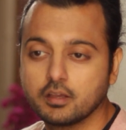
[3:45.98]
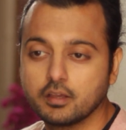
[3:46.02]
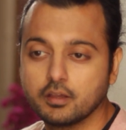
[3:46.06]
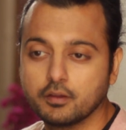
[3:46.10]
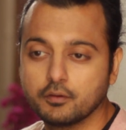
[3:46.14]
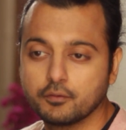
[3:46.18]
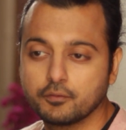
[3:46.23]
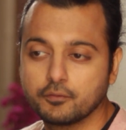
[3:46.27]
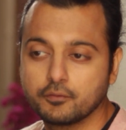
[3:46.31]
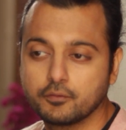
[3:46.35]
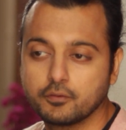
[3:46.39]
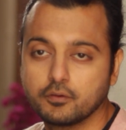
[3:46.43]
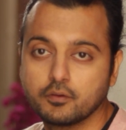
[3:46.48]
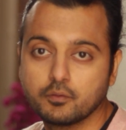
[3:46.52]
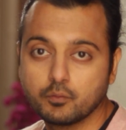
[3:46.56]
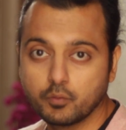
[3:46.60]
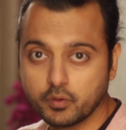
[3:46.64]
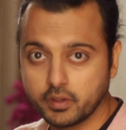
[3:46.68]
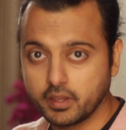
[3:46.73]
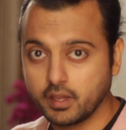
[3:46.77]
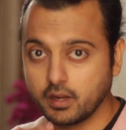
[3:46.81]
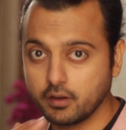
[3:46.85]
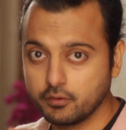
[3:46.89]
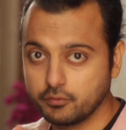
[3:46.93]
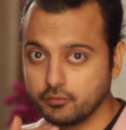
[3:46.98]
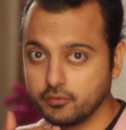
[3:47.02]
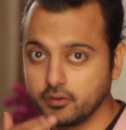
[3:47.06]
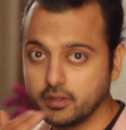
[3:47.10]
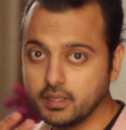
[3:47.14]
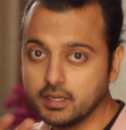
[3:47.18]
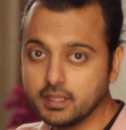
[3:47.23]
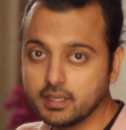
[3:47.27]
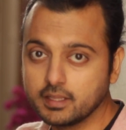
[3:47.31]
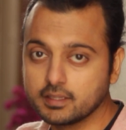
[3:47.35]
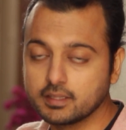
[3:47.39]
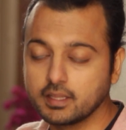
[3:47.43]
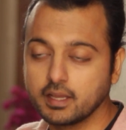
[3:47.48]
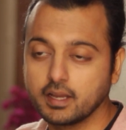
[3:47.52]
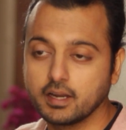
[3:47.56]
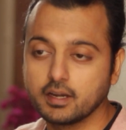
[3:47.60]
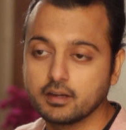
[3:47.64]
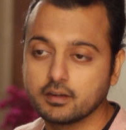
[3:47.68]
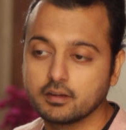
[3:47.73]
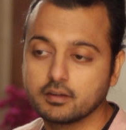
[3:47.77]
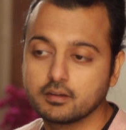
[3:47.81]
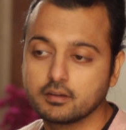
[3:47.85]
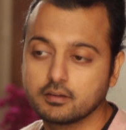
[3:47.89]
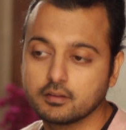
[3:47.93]
if we are feeling
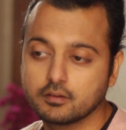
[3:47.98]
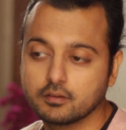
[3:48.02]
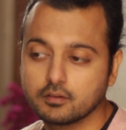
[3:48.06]
that